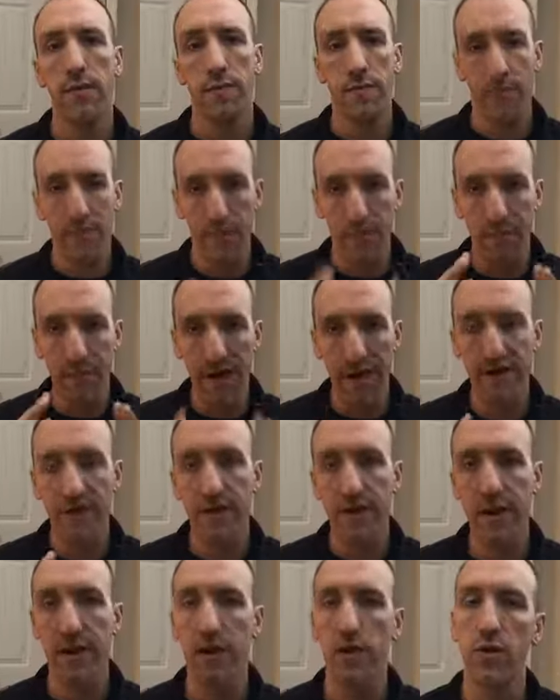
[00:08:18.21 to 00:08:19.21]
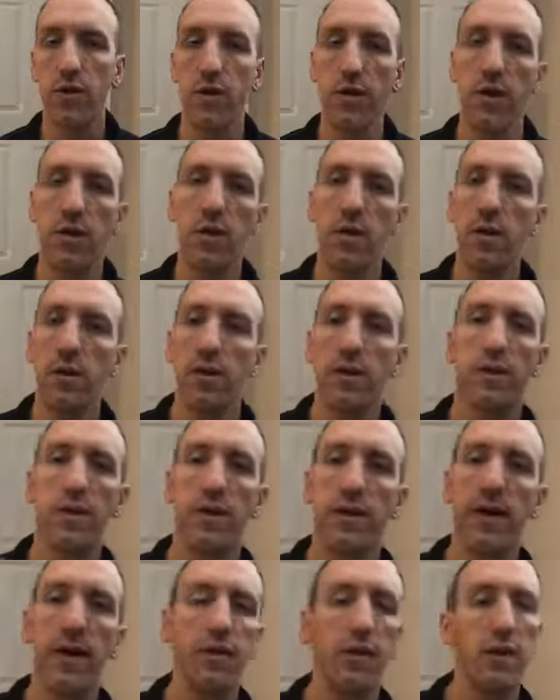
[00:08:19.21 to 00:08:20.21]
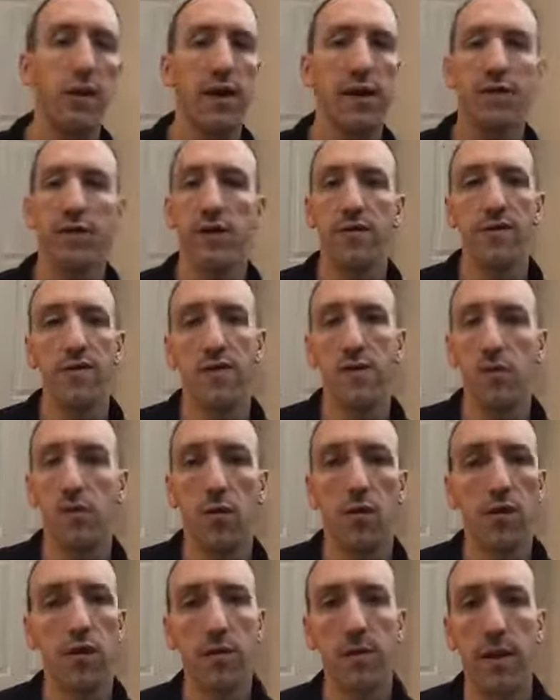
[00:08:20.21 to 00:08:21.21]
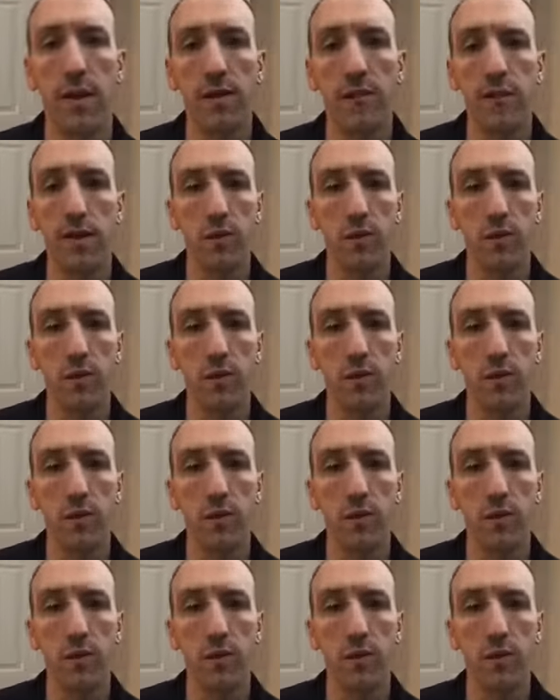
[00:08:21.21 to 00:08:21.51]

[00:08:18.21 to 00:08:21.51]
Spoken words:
the best that I could, then now you have nothing to worry about.